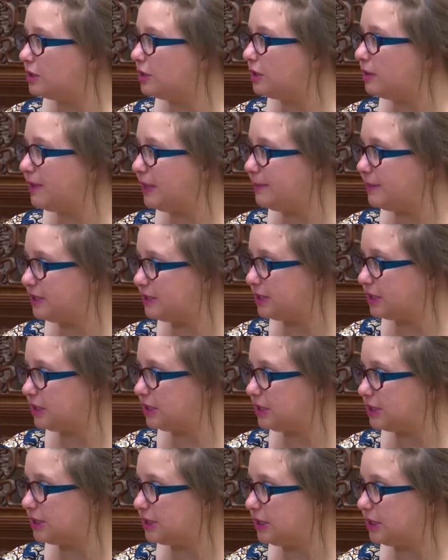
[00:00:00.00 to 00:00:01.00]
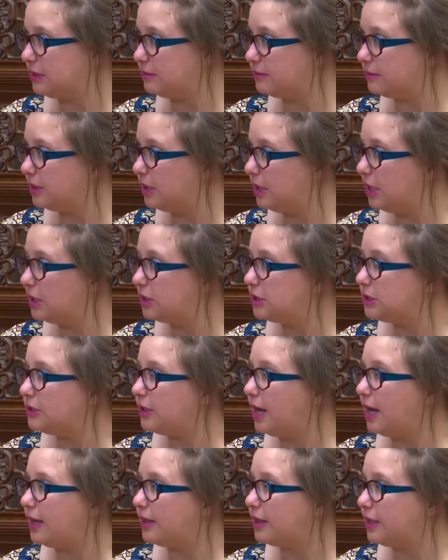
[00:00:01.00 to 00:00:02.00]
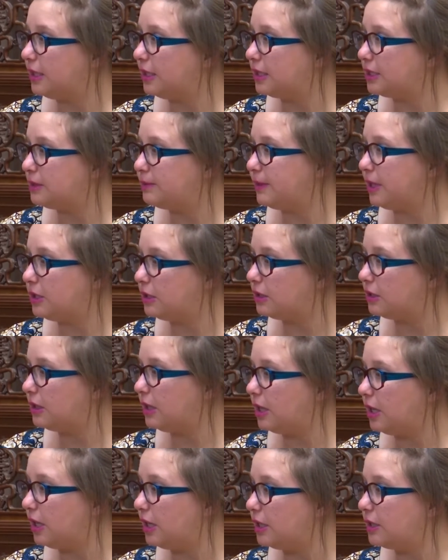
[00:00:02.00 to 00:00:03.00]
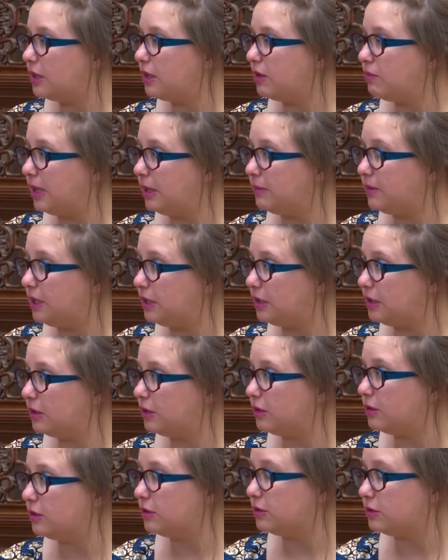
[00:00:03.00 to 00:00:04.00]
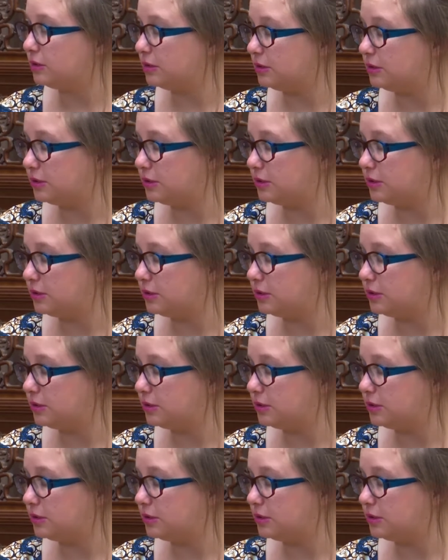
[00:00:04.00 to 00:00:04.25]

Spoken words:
the baby's gonna sleep. So I think it's better that the baby or